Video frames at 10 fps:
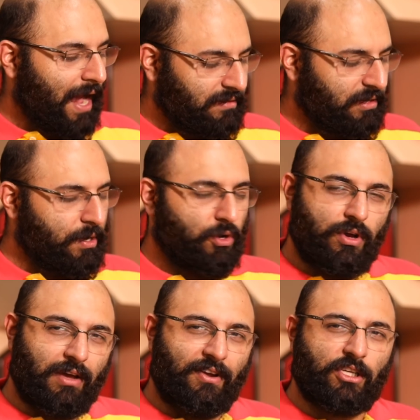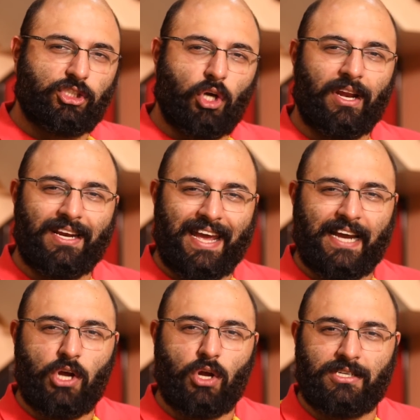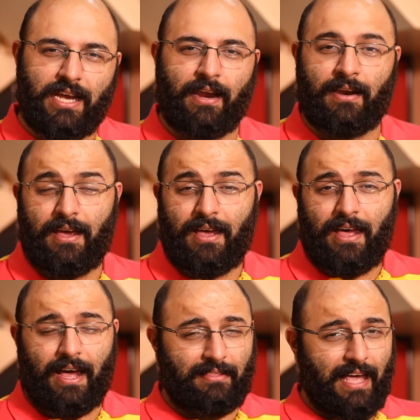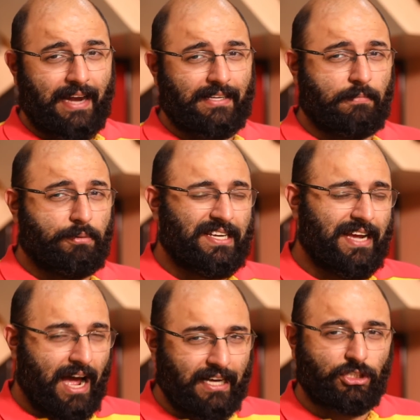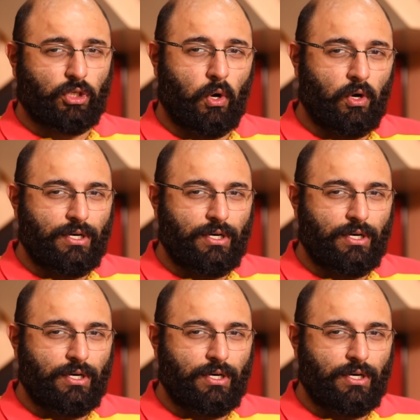I think we're going to give it a solid 8 on 10. And that is a pretty high score